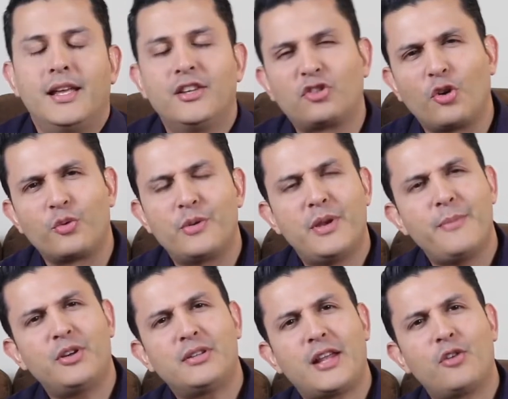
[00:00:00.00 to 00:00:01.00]
And so
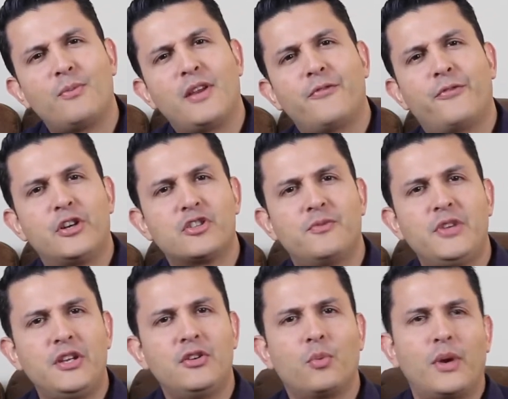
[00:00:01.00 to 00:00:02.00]
remember that on my first
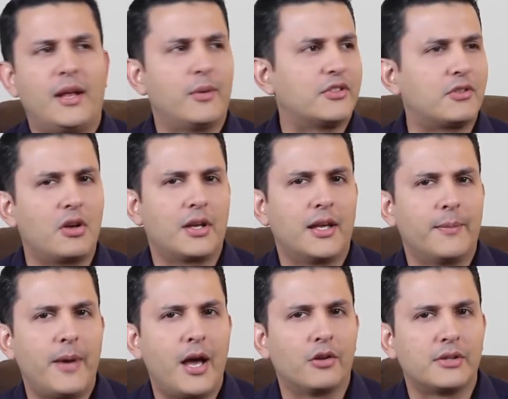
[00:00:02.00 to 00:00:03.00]
video when I was talking
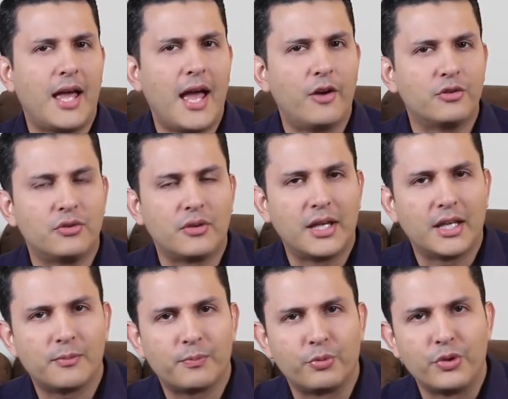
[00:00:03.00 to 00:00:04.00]
about how to
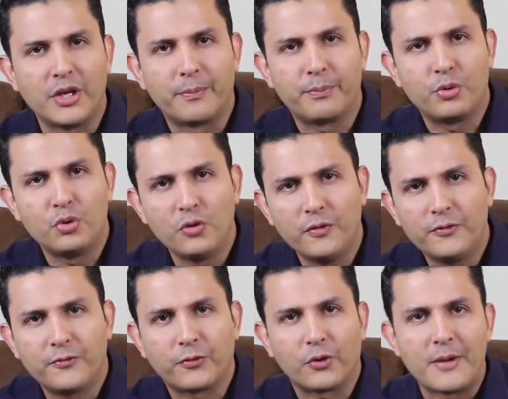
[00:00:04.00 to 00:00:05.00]
get
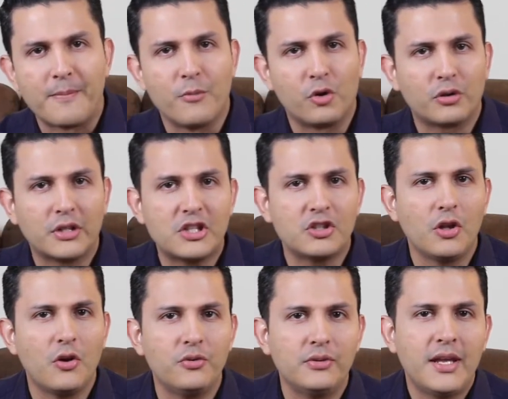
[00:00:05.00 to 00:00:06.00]
pre-approved for a mortgage
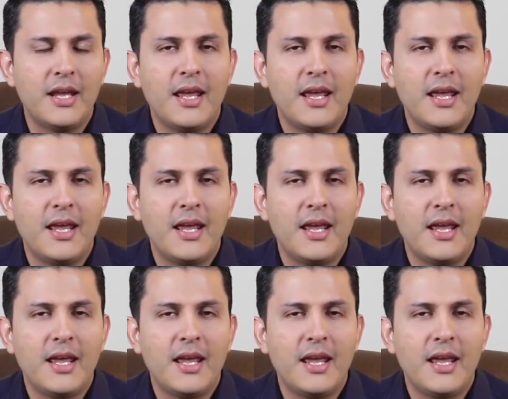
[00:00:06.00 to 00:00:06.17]
loan,